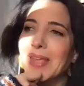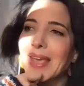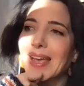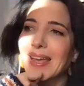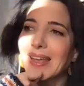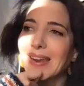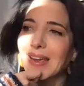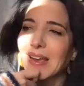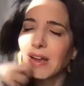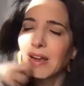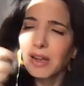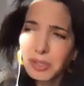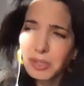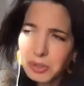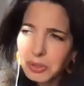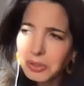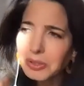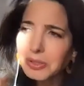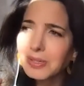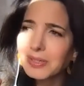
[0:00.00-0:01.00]
And I
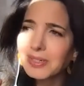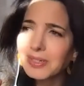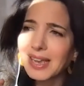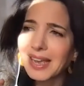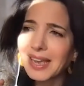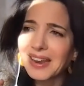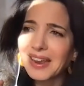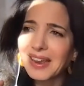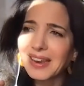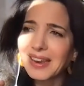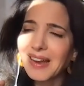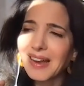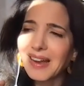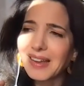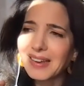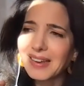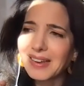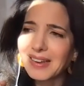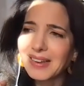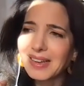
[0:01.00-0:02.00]
hustled and I
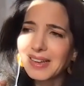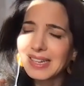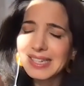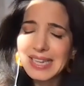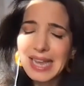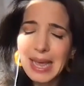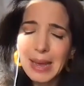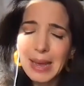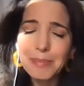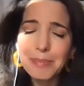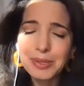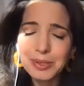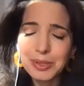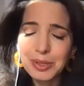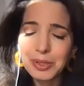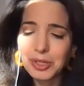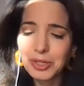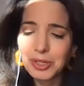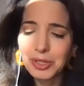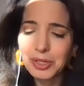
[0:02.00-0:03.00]
got a temp
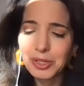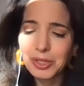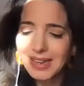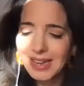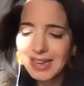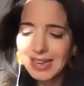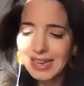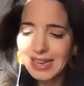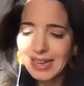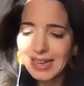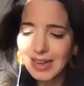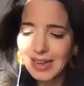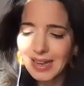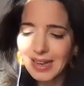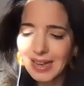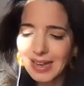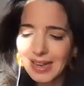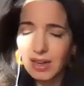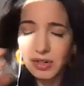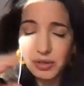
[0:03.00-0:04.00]
position
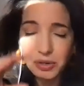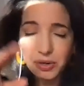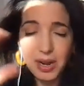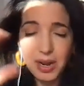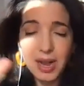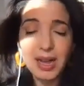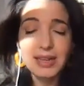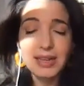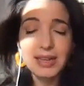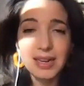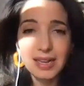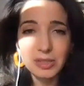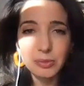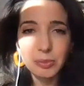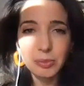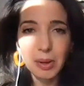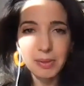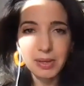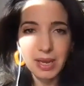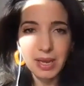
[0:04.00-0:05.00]
under Condé Nast
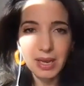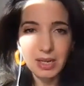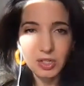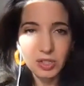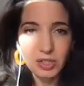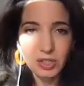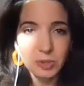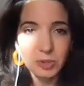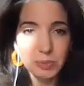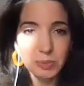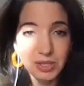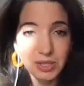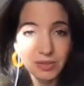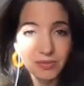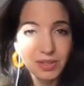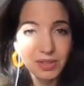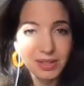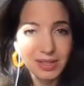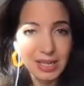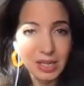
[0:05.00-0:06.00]
Publications,
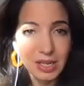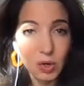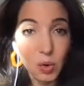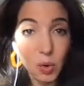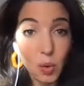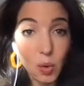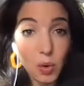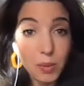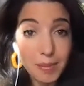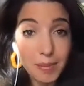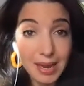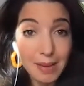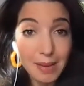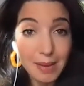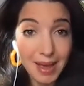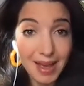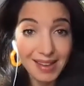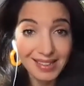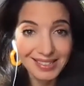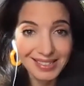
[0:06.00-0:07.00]
specifically Gourmet
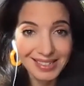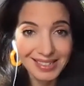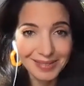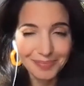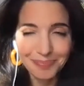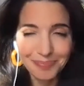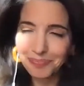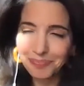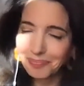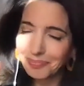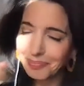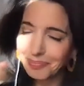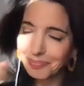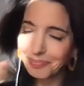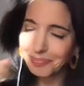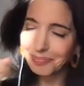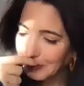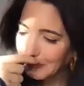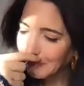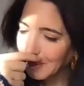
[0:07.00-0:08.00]
Magazine.
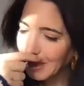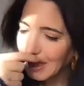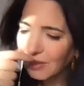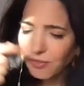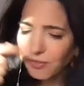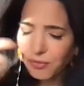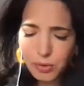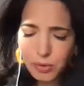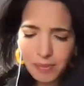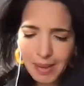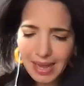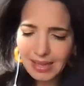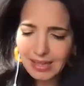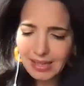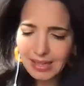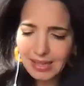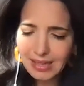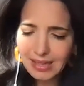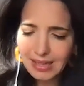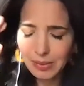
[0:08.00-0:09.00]
Food
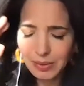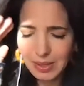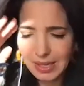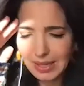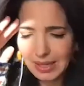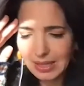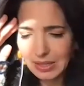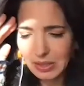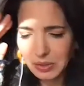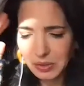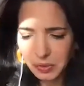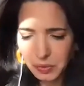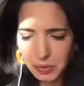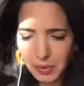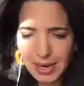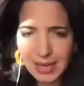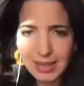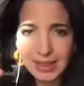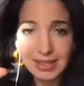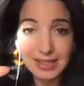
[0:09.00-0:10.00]
magazine. I was like, this is
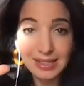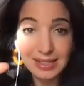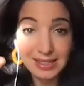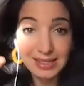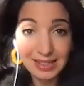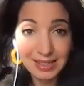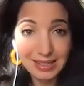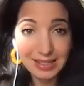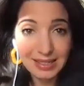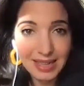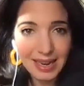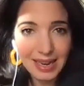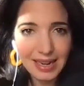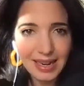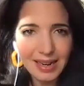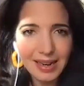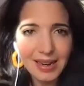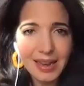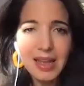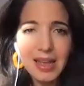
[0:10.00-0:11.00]
great. This is
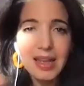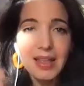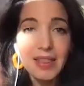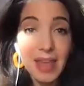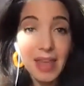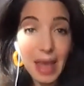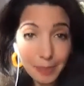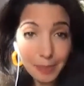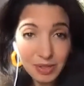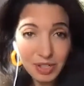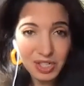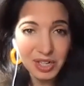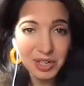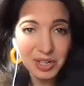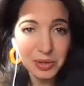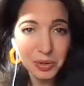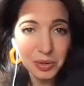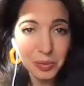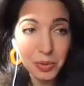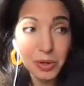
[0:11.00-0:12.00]
exciting. That
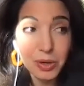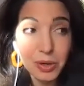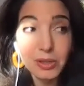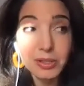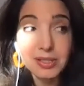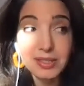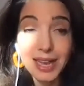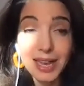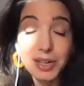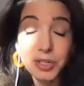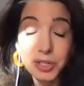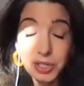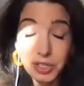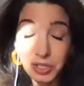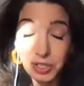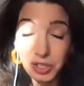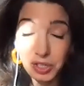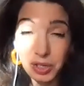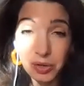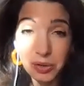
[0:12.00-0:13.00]
particular world is actually
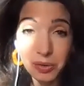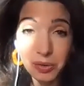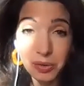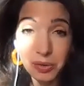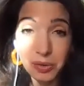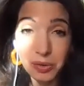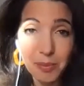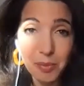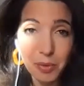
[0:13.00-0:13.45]
skewed a lot